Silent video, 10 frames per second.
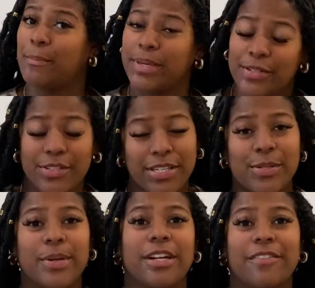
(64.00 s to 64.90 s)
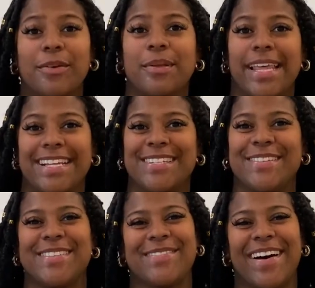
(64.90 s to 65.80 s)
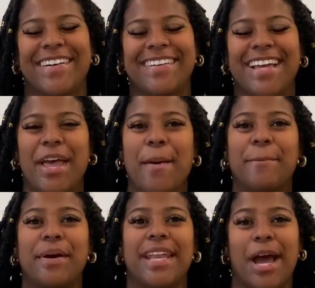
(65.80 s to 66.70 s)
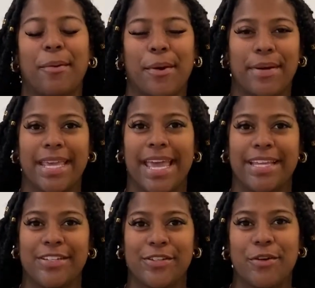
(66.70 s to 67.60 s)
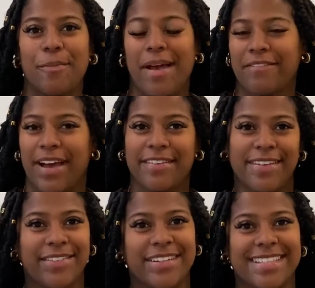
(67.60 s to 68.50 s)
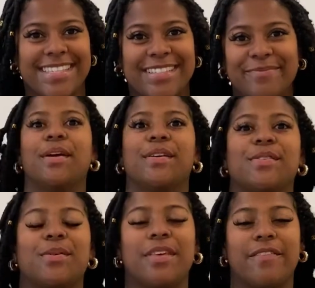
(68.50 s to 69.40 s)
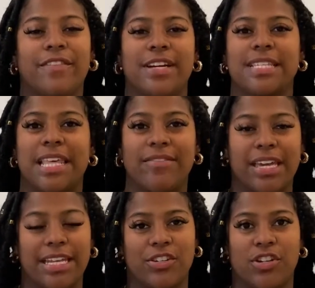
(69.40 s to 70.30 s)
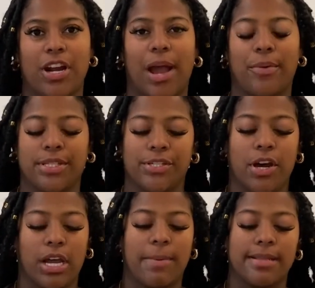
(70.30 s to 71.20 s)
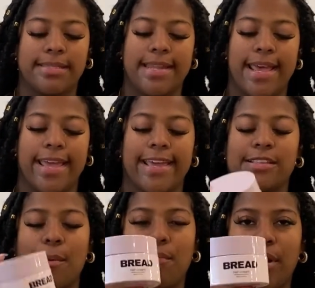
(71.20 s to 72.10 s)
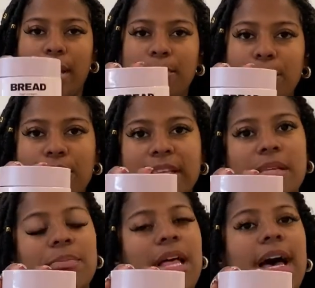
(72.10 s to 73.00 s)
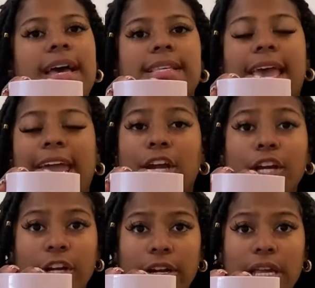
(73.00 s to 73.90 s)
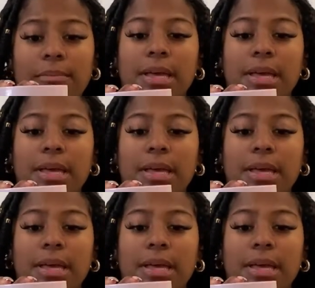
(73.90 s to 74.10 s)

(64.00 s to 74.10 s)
Pinterest, and Twitter if you would like to as well. But now we're going to get into my 5 favorites. So the first leave-in conditioner I want to talk about today is Bread Beauty Supply's hair cream.